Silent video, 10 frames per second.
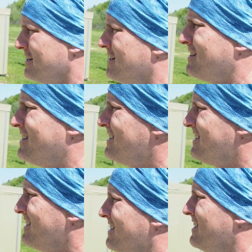
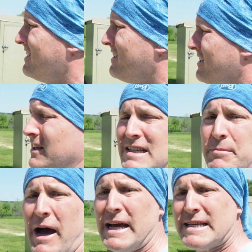You can get some
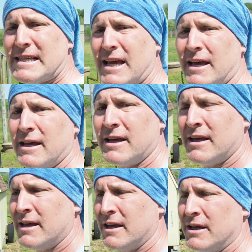ice,
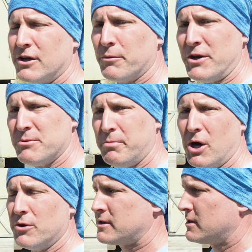you can rent your
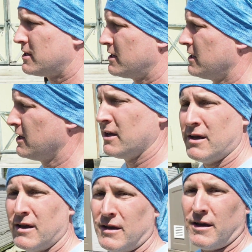boat.
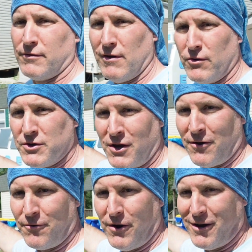The river's
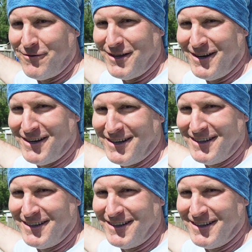right over there.